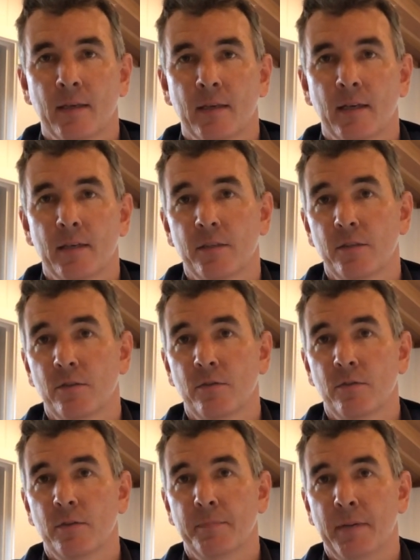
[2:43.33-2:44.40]

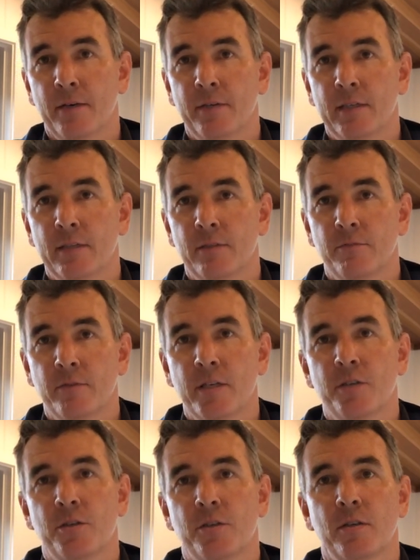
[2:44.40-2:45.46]
until the batteries
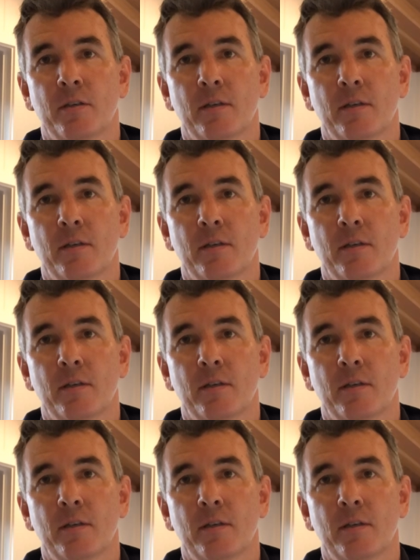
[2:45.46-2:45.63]
reach